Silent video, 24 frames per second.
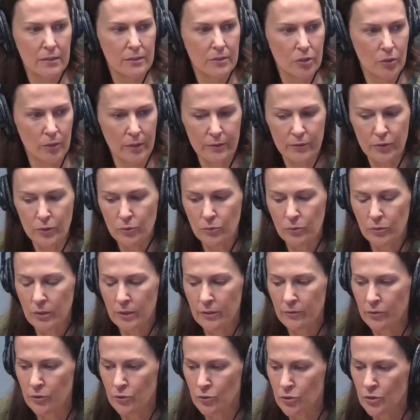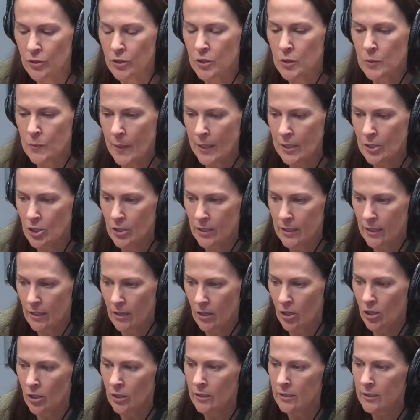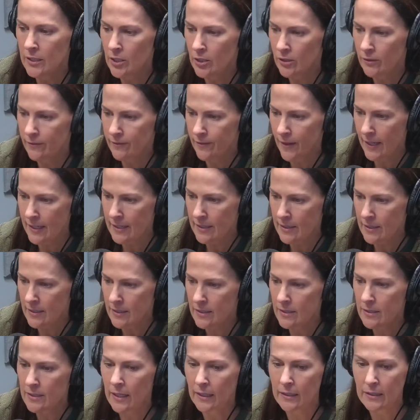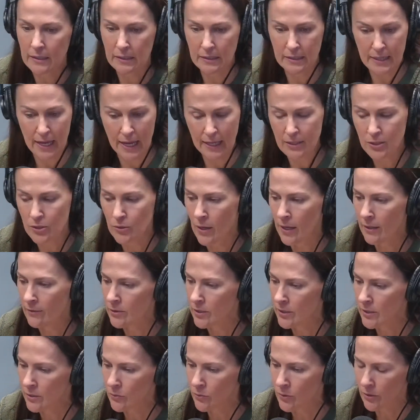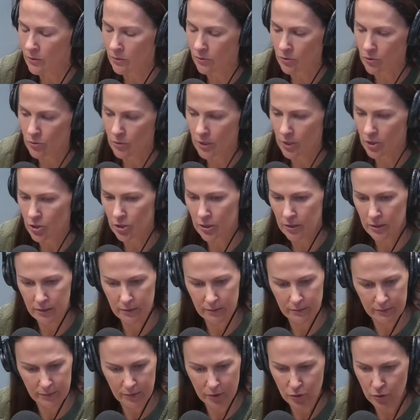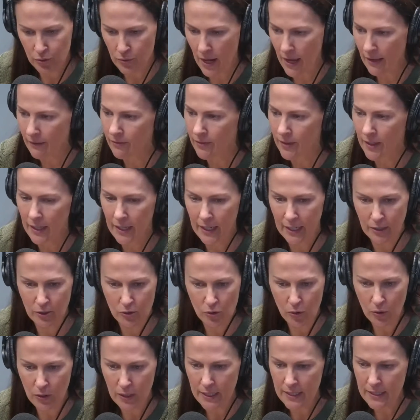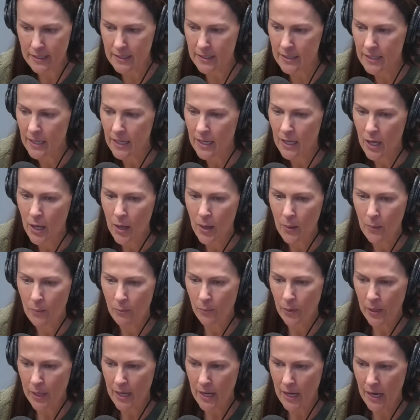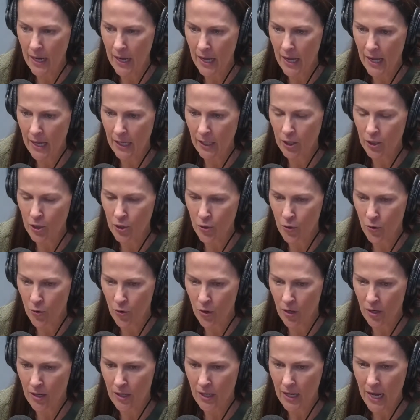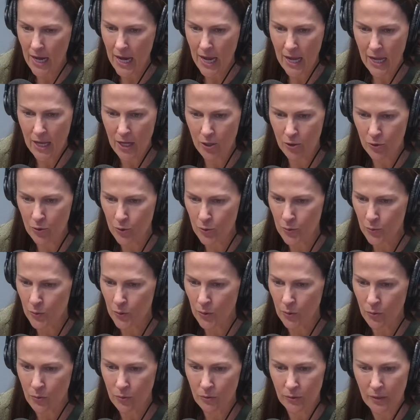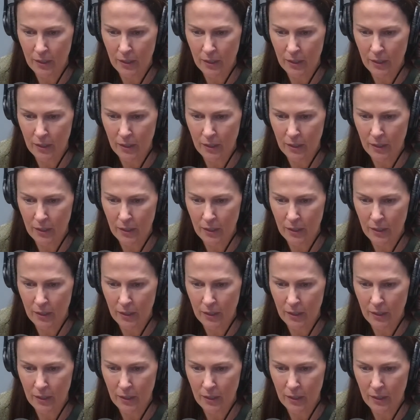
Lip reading: So if you choose especially earlier phases, then yes, you have to deal with construction, traffic, and noise, but your house will